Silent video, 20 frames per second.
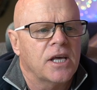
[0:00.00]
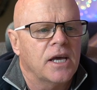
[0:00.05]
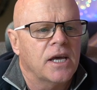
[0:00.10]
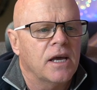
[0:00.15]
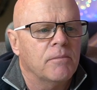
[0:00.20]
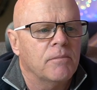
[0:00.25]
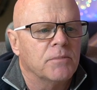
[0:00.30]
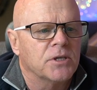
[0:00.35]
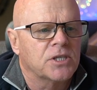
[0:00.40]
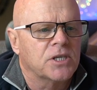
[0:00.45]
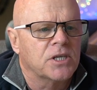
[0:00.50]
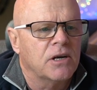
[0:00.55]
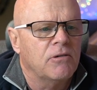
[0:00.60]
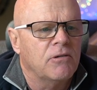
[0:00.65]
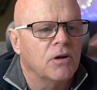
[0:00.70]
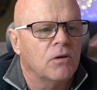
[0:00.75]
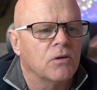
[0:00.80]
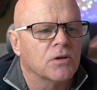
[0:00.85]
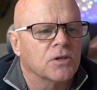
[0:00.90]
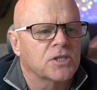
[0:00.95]
their
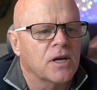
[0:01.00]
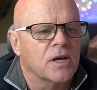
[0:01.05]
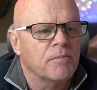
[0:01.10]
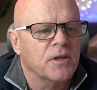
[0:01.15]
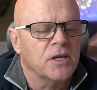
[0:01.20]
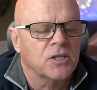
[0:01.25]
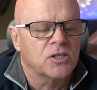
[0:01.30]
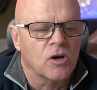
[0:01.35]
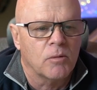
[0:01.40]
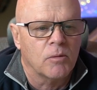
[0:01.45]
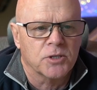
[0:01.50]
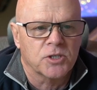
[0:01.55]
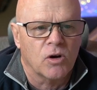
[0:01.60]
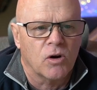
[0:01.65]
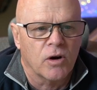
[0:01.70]
material or something, Thomas.